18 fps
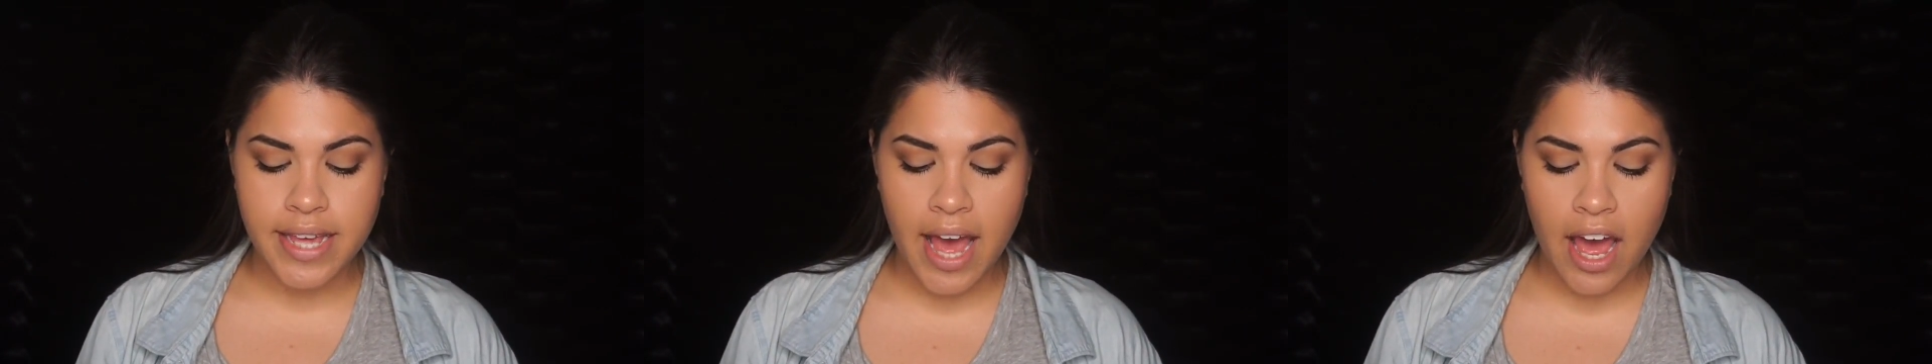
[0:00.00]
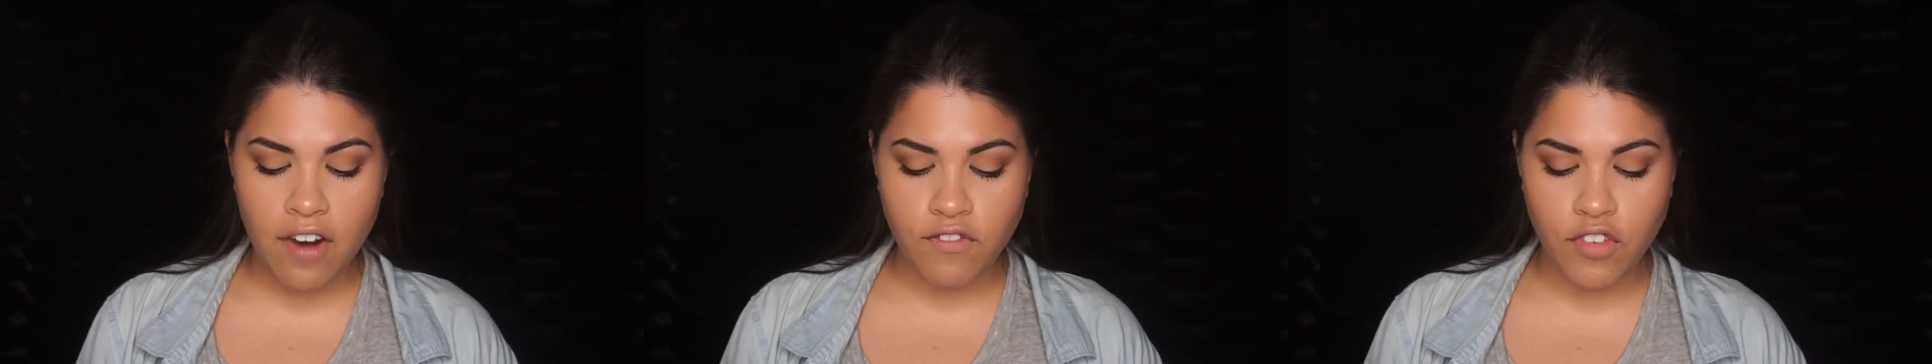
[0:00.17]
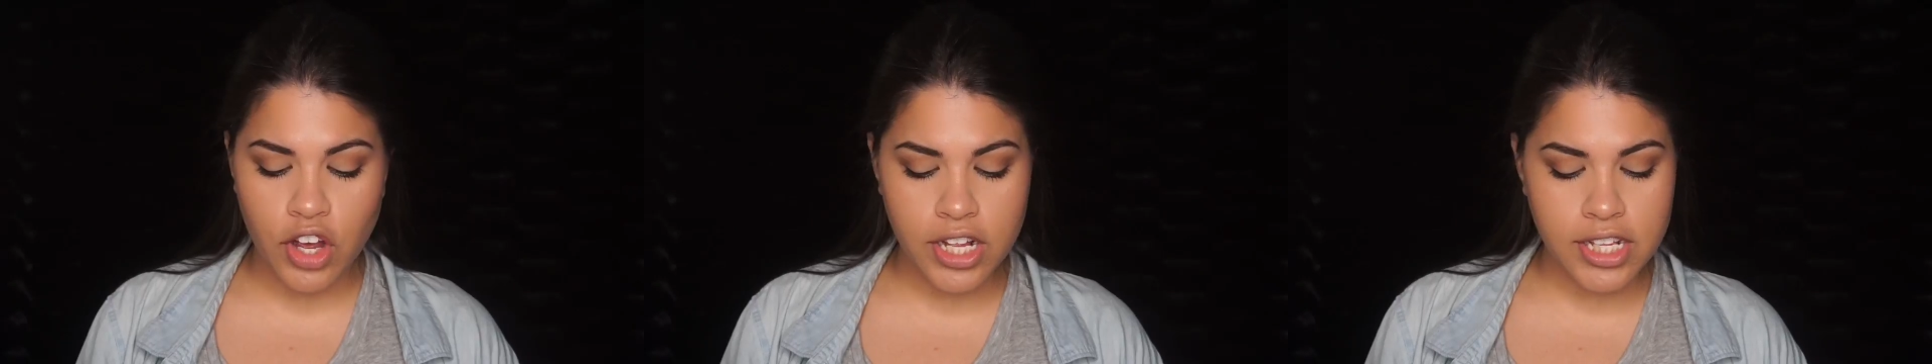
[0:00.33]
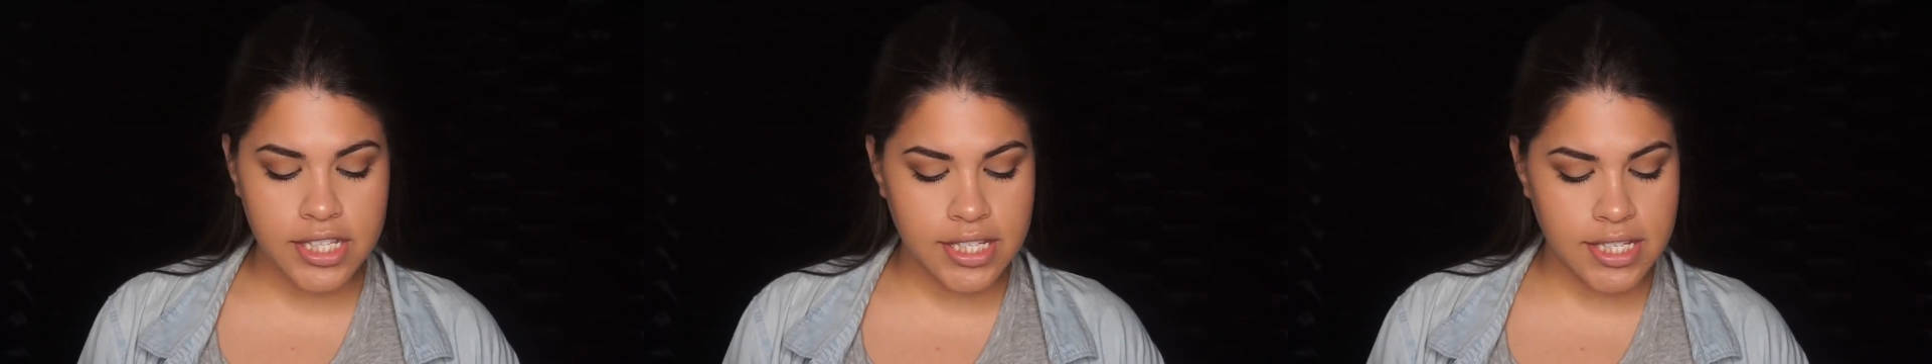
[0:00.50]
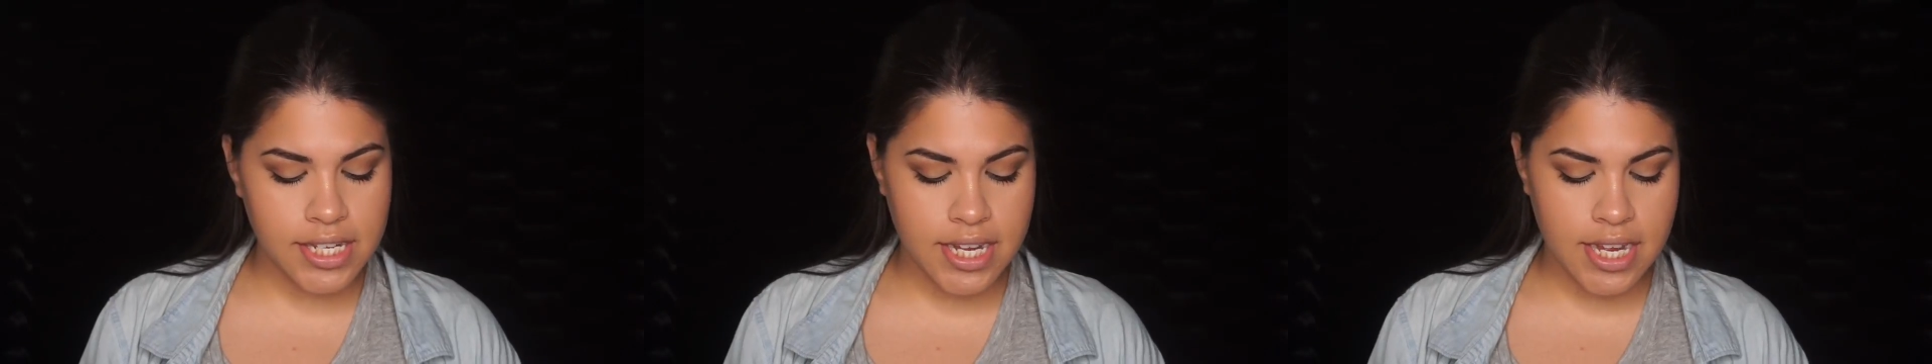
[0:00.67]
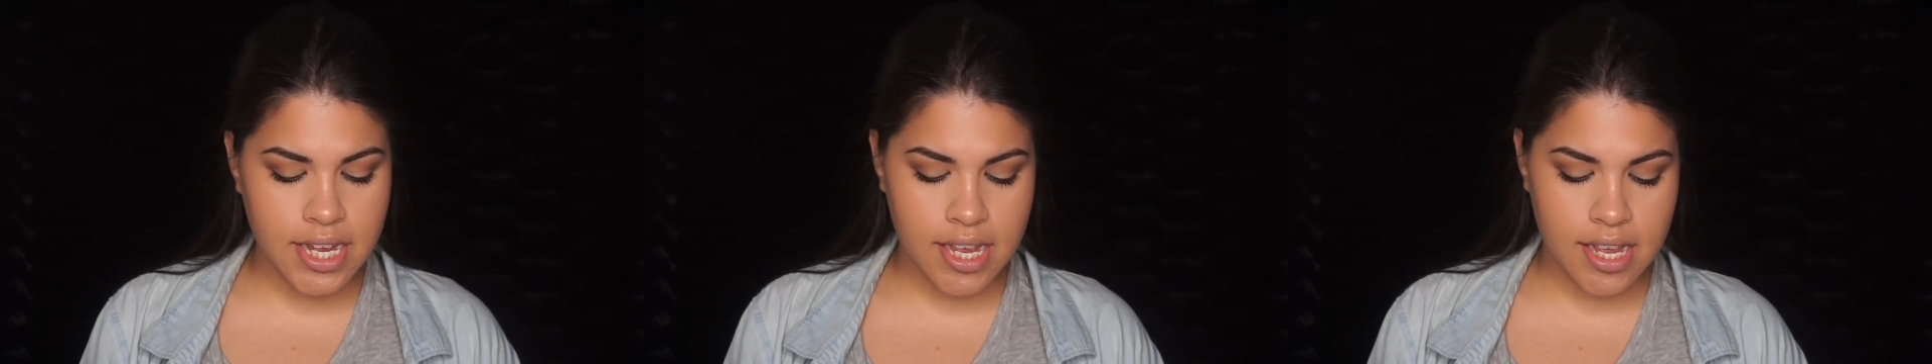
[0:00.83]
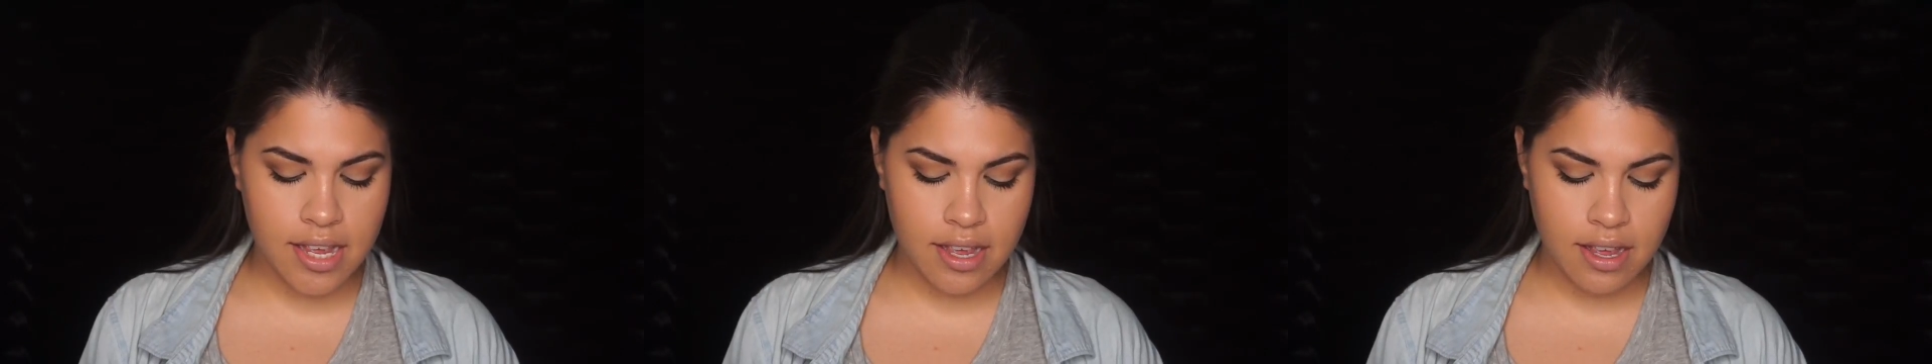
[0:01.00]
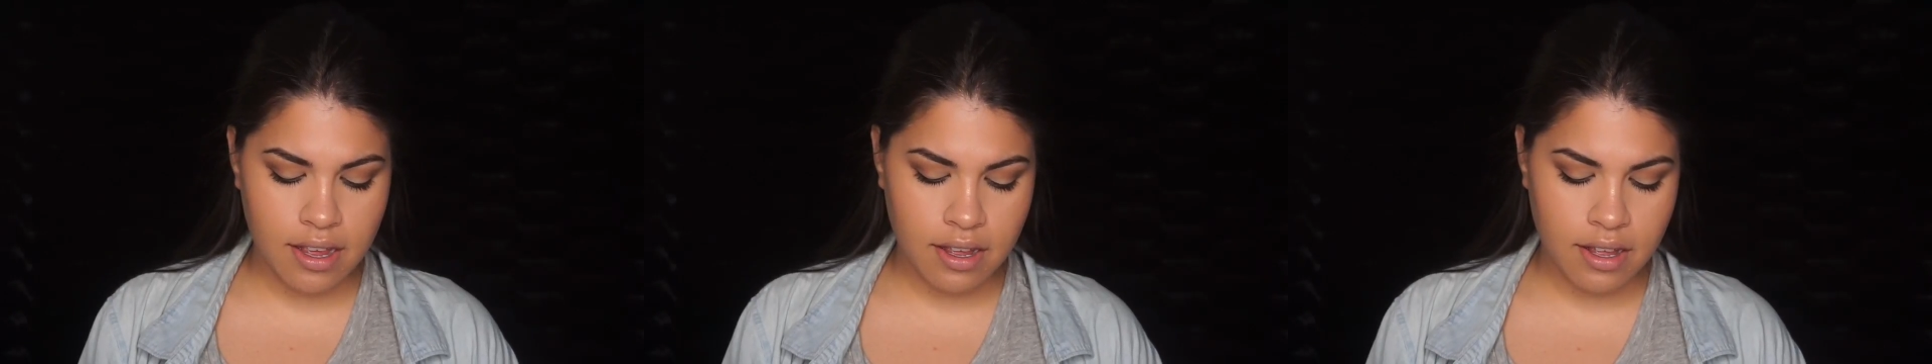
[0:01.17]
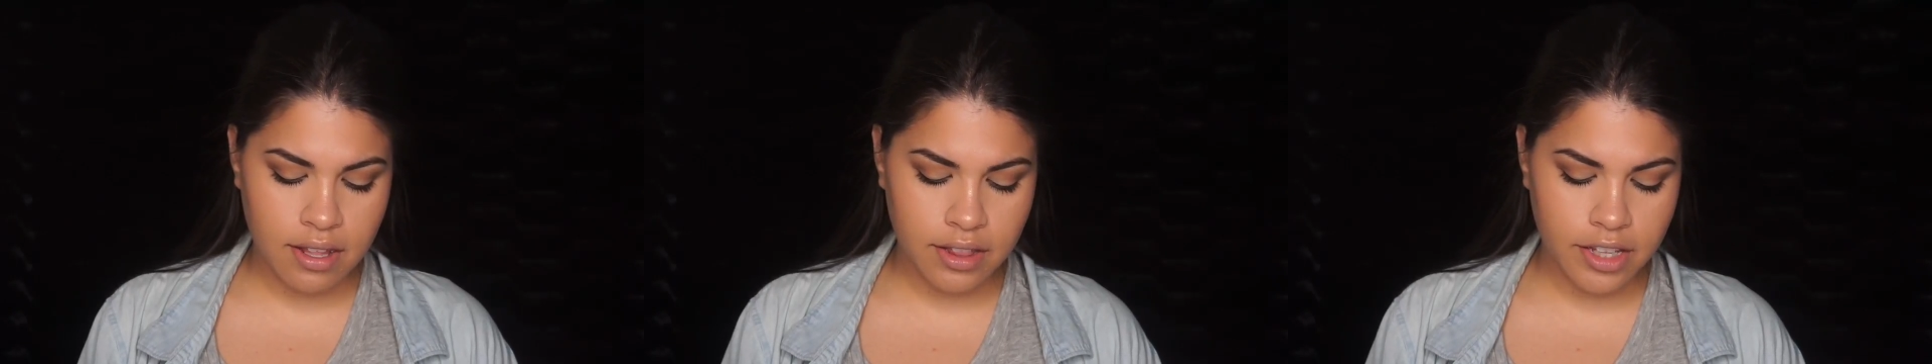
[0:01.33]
Kat Von D